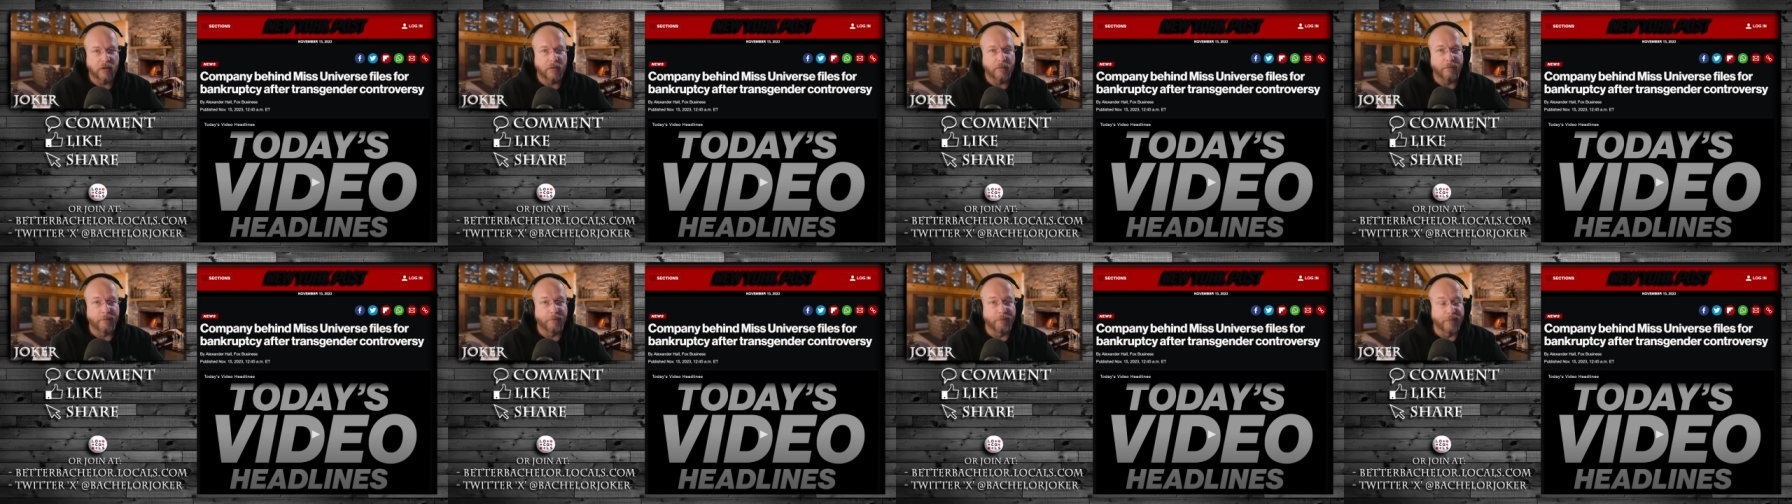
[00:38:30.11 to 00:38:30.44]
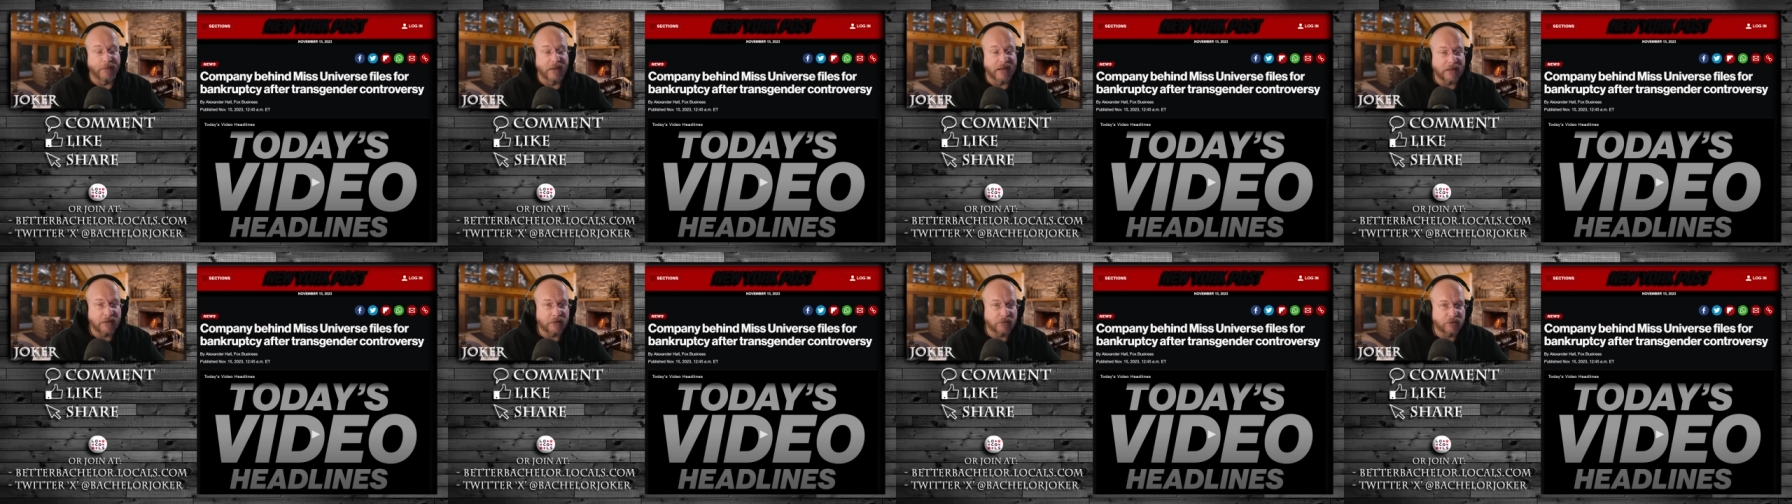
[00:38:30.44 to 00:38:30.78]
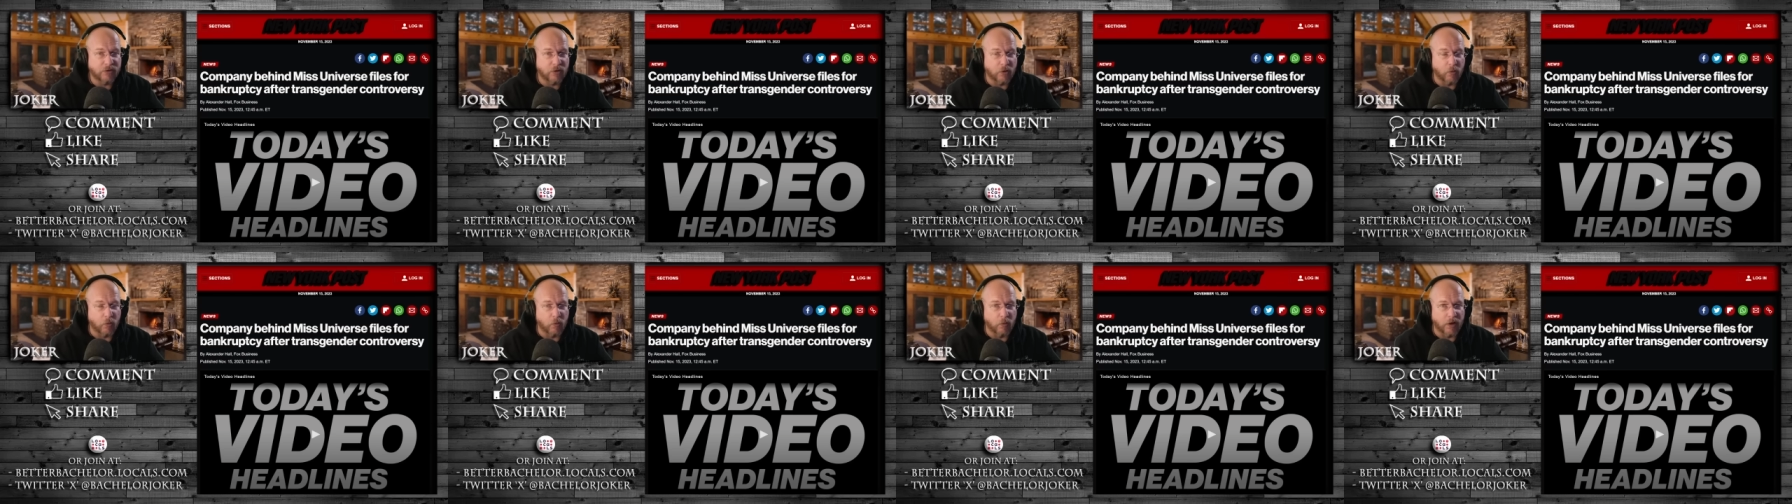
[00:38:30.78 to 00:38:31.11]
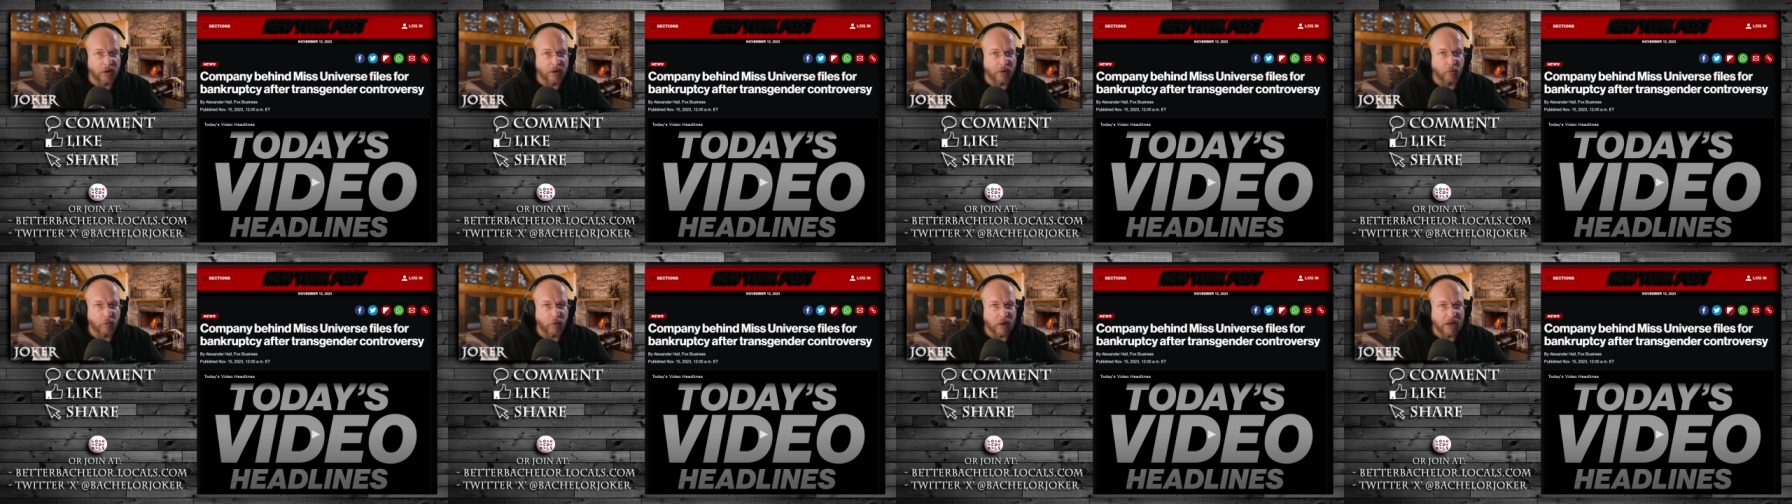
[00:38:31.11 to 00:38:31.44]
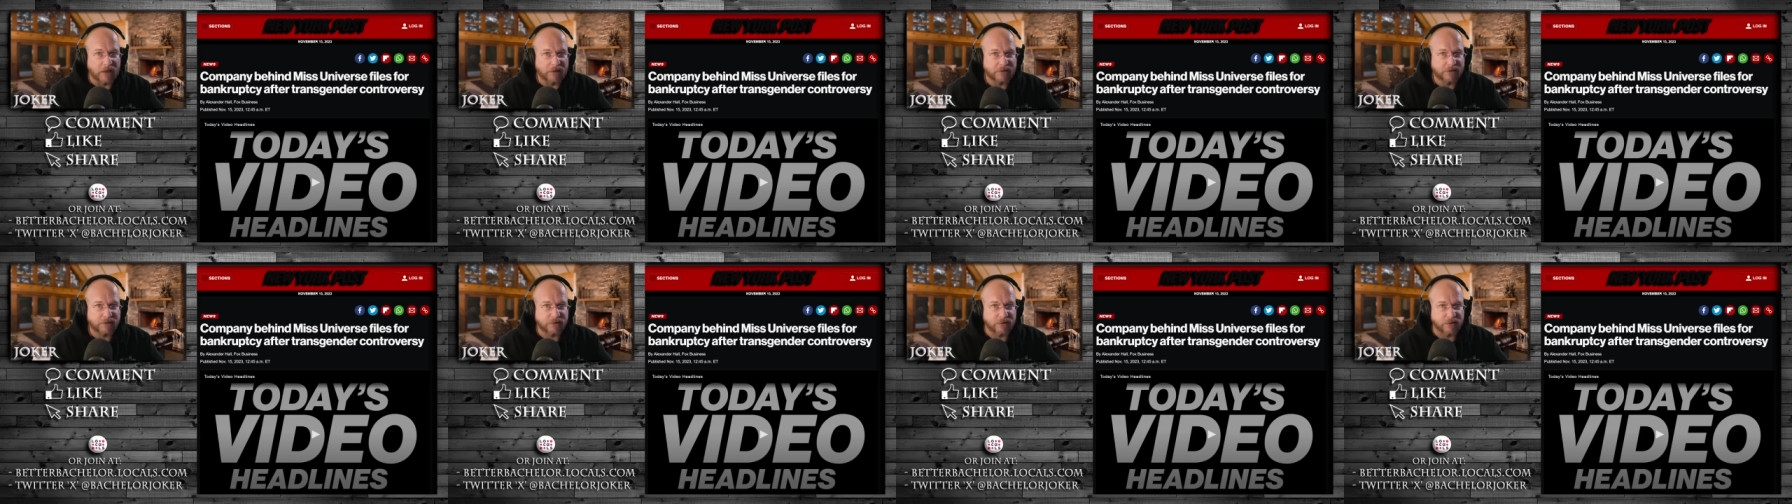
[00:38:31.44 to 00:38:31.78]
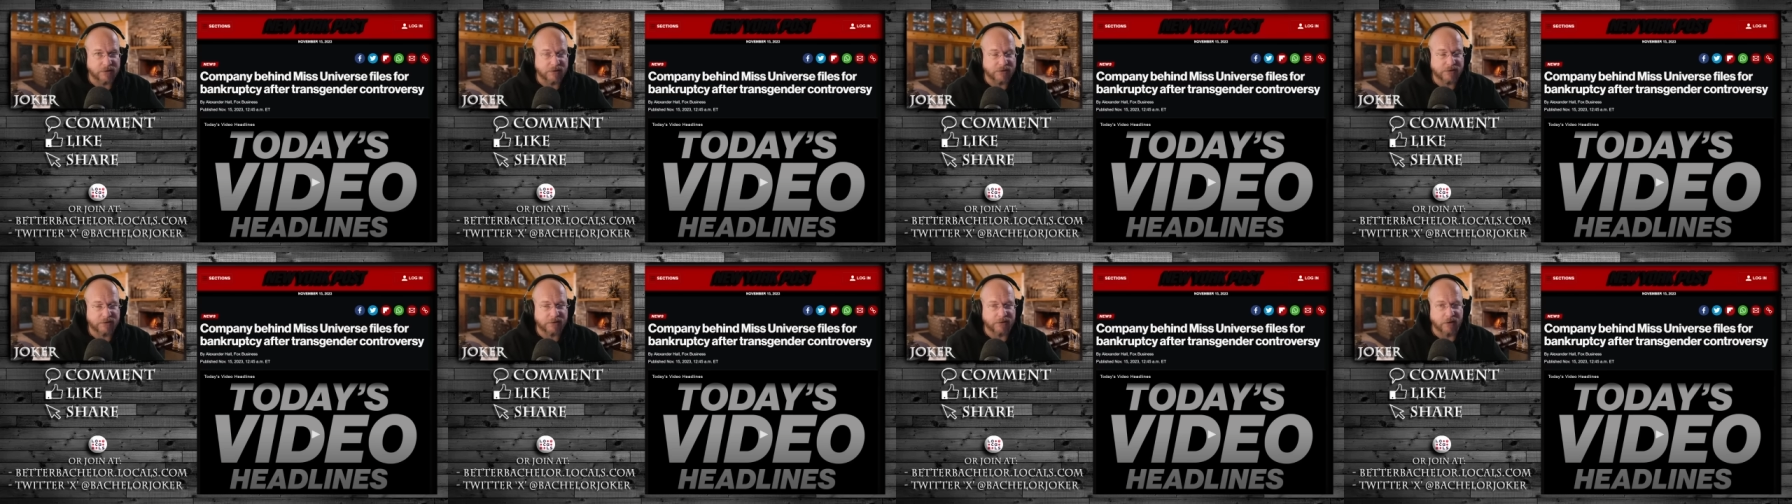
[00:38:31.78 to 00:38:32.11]
Men don't want to watch
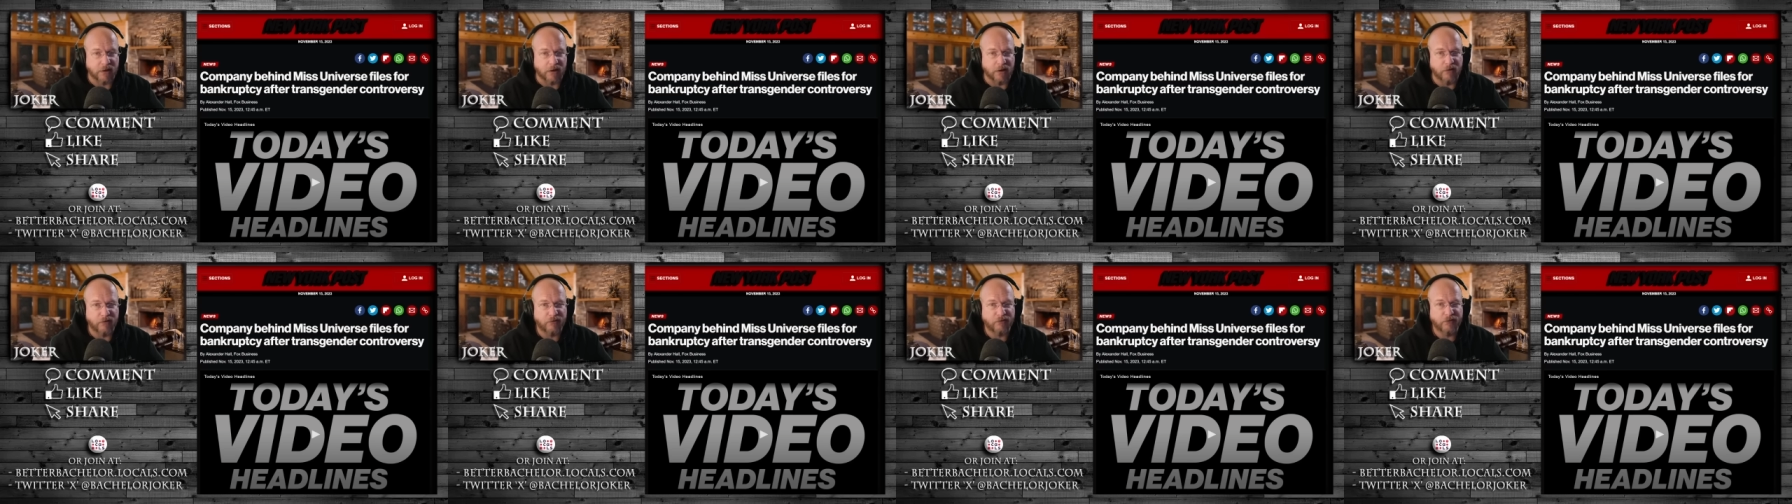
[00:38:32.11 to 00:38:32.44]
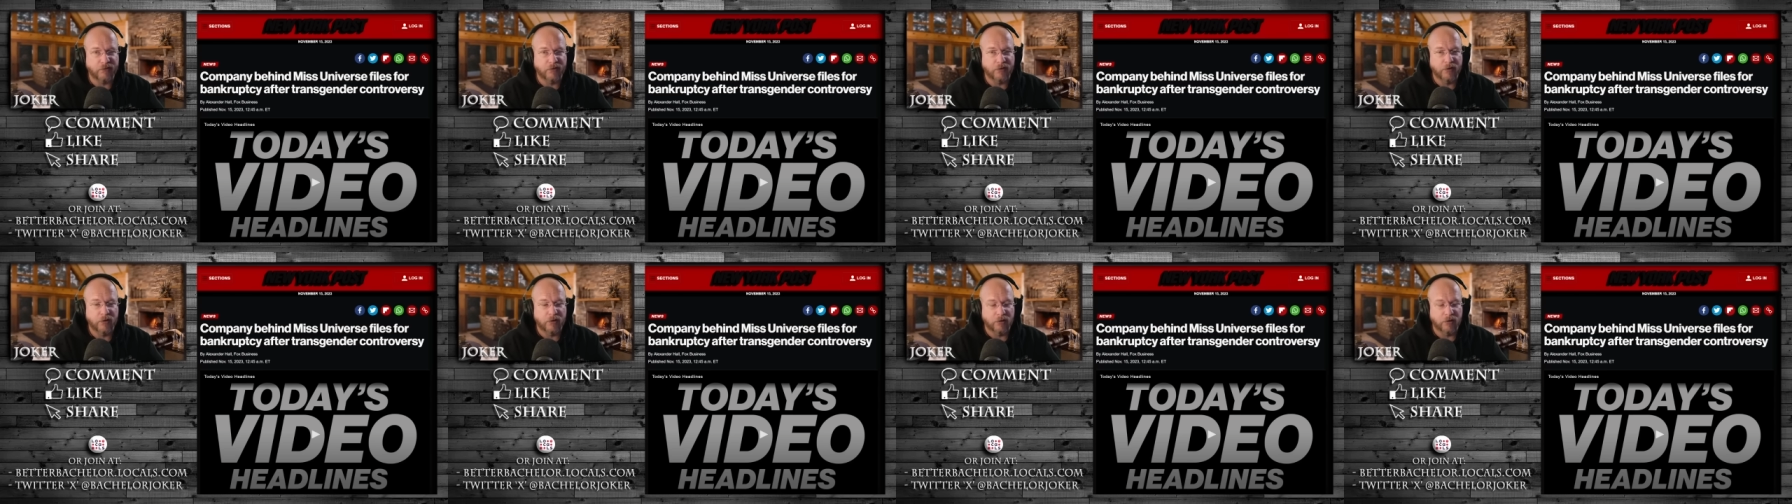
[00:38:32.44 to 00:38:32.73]
this stuff.